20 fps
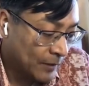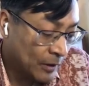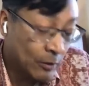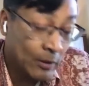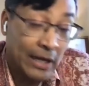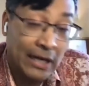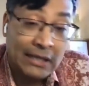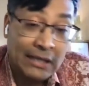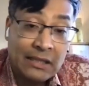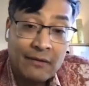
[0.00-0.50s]
you
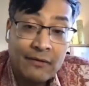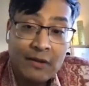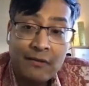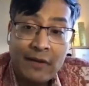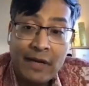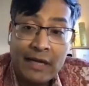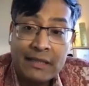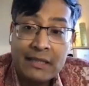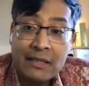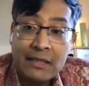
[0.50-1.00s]
guys have
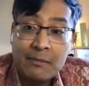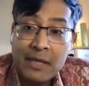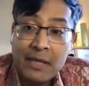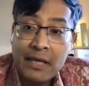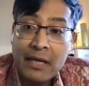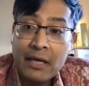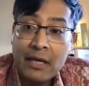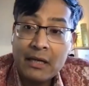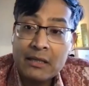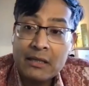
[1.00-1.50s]
invited me
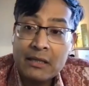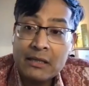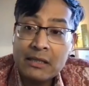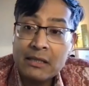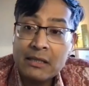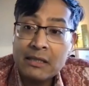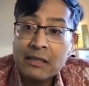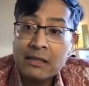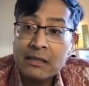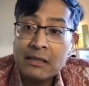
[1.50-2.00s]
here,
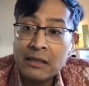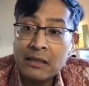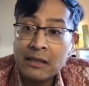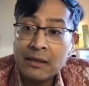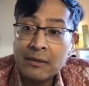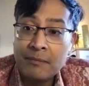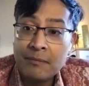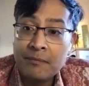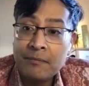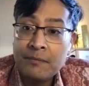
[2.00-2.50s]
because
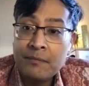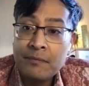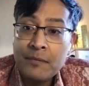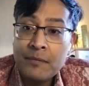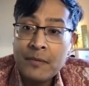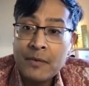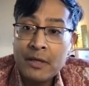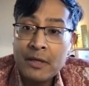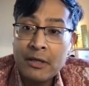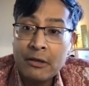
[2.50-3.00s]

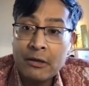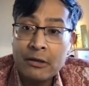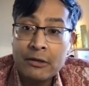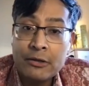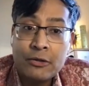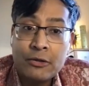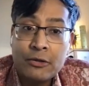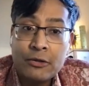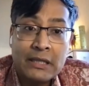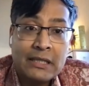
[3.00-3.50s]
you
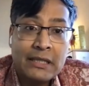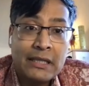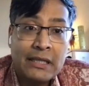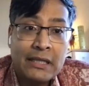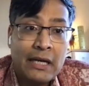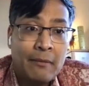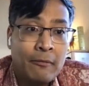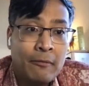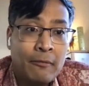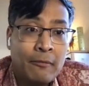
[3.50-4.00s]
could sort of
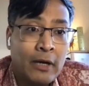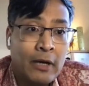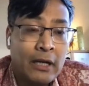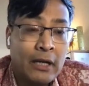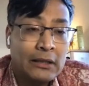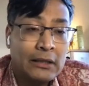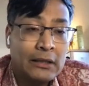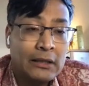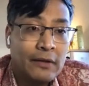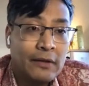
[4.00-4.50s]
say I'm
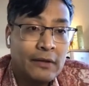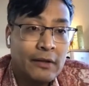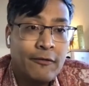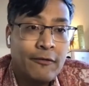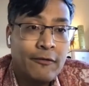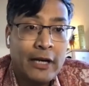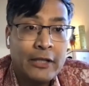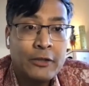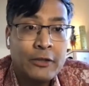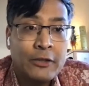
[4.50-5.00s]
relatively
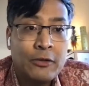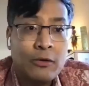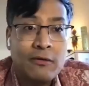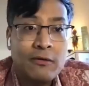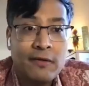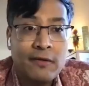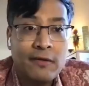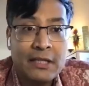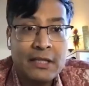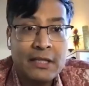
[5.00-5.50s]
fresh off
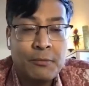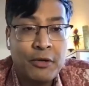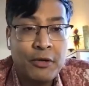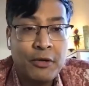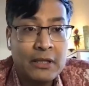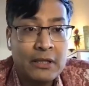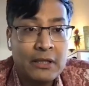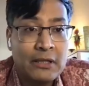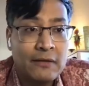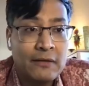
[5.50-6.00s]
of the
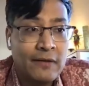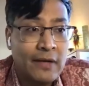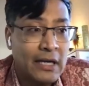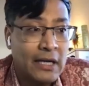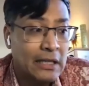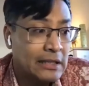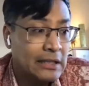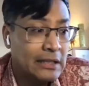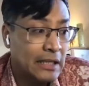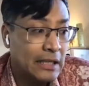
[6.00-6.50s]
experience of
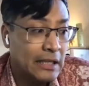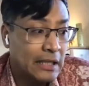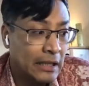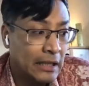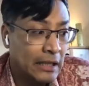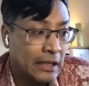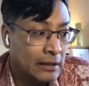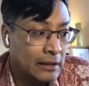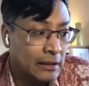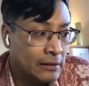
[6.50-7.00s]
kind of
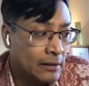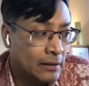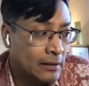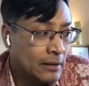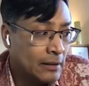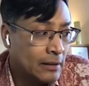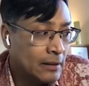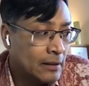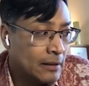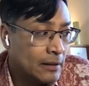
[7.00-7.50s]
seeing
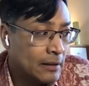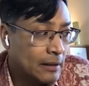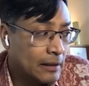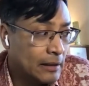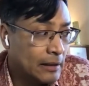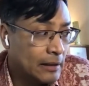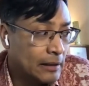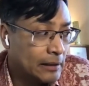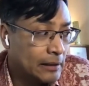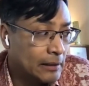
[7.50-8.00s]

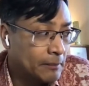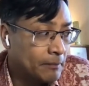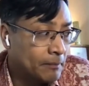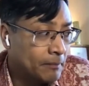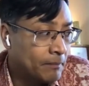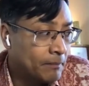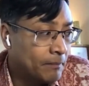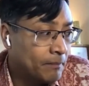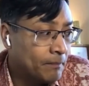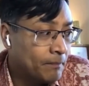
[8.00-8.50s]

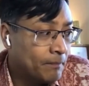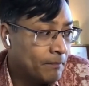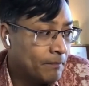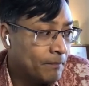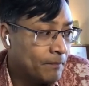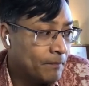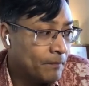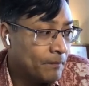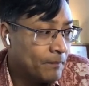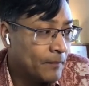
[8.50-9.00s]

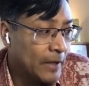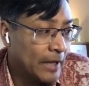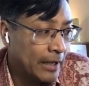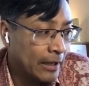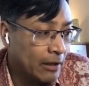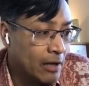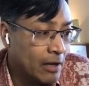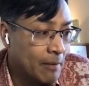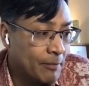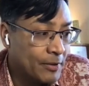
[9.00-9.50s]
an
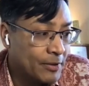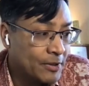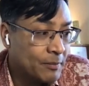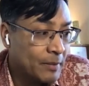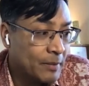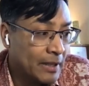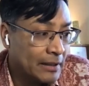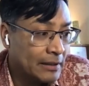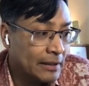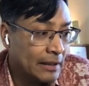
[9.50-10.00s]

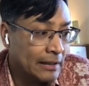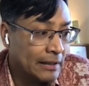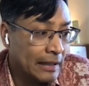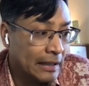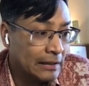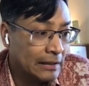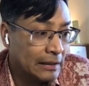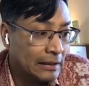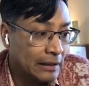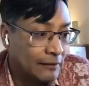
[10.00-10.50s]
accomplishment at
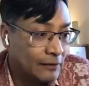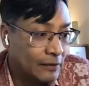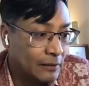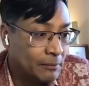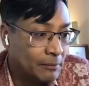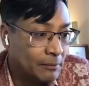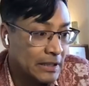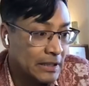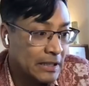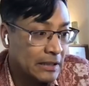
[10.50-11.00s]
that
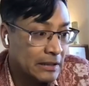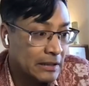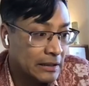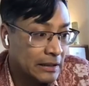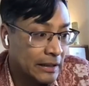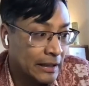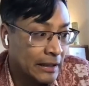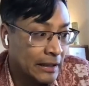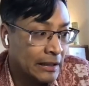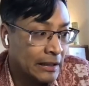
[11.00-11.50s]
level
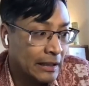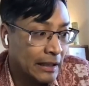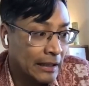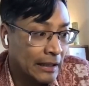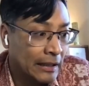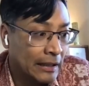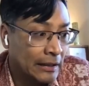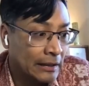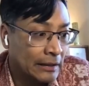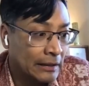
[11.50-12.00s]
personally,
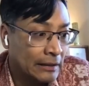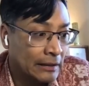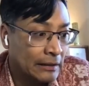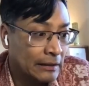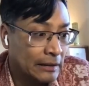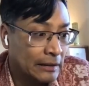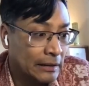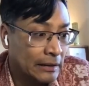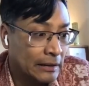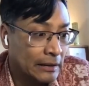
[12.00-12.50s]
and
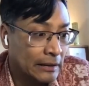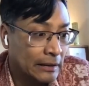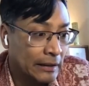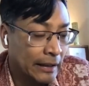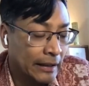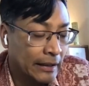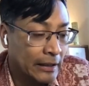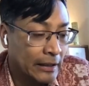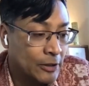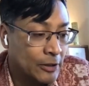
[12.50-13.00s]

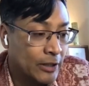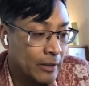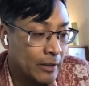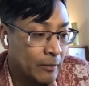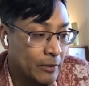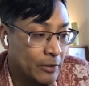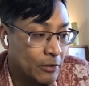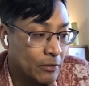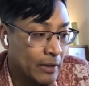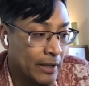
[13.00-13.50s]
I can share
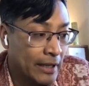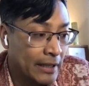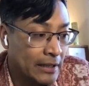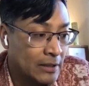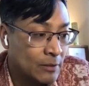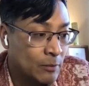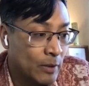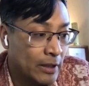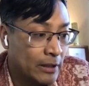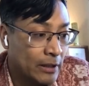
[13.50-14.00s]
with you
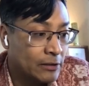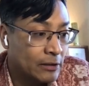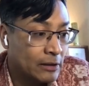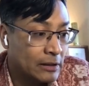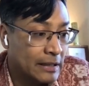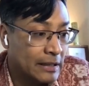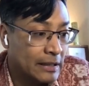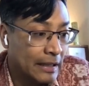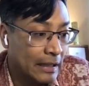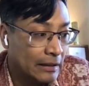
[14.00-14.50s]
guys what it
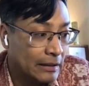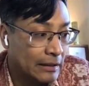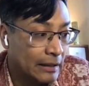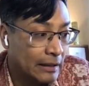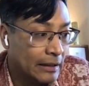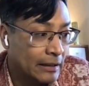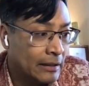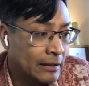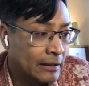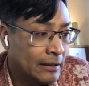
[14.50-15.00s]
took to get
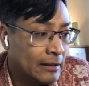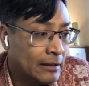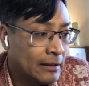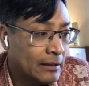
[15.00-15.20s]
there.